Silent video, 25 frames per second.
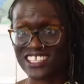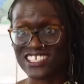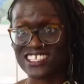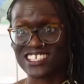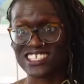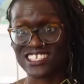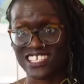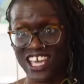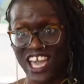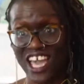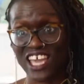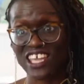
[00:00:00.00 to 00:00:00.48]
in
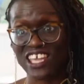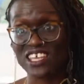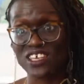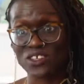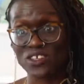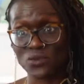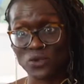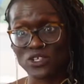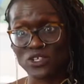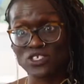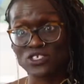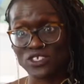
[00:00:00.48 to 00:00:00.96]
the
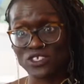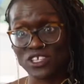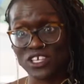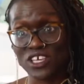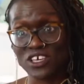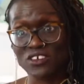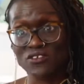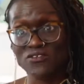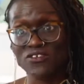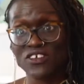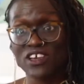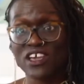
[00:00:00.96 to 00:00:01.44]
society in which you
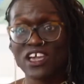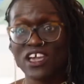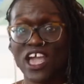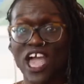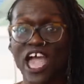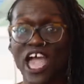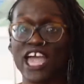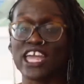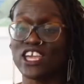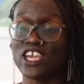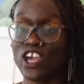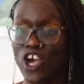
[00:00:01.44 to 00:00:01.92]
live,
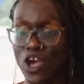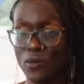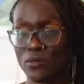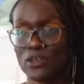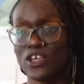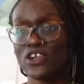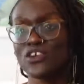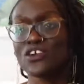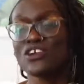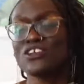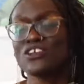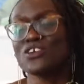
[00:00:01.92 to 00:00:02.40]
and
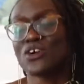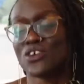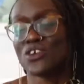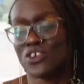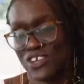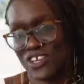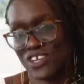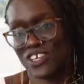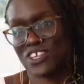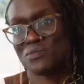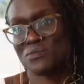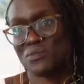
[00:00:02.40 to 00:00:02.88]
come here and know
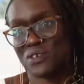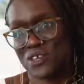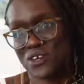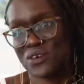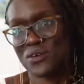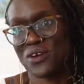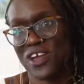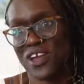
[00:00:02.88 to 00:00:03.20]
you're going to be